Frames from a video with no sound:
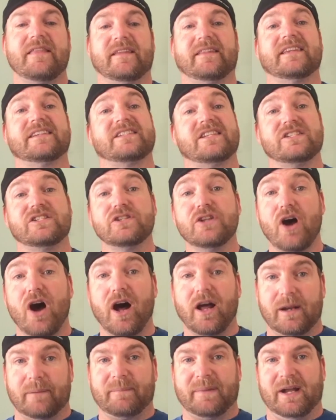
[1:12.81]
that this is
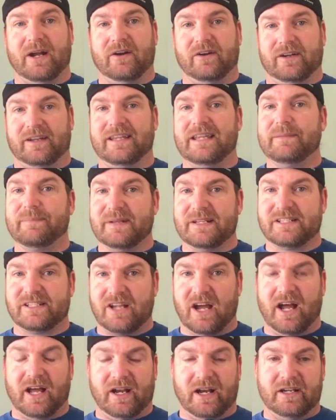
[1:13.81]
not a pair to keep
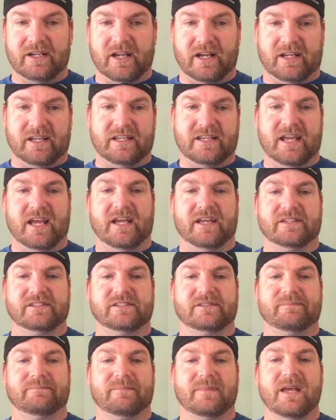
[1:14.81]
inside on yucky
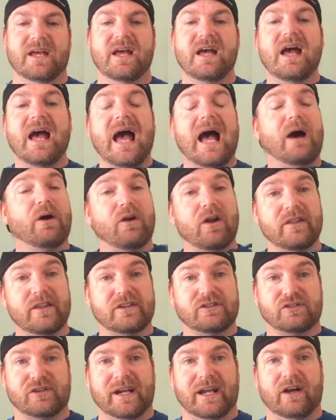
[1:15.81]
days. Out on
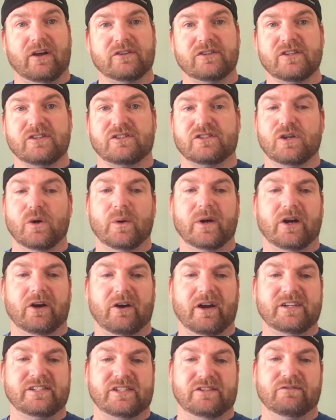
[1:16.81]
the trails and snowy
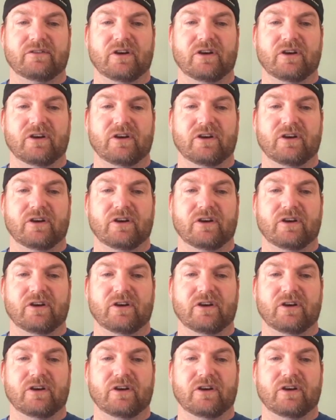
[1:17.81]
or icy